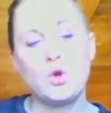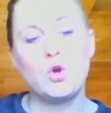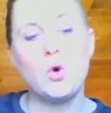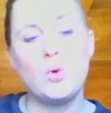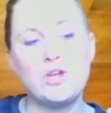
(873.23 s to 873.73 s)

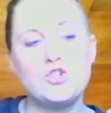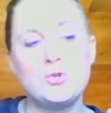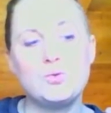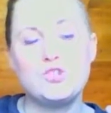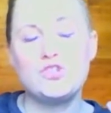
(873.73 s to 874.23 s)
that were
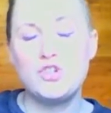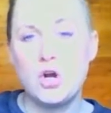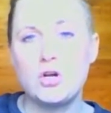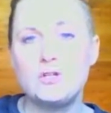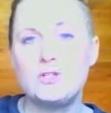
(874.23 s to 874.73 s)
going to
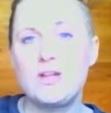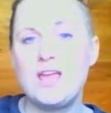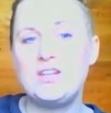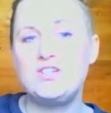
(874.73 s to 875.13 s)
start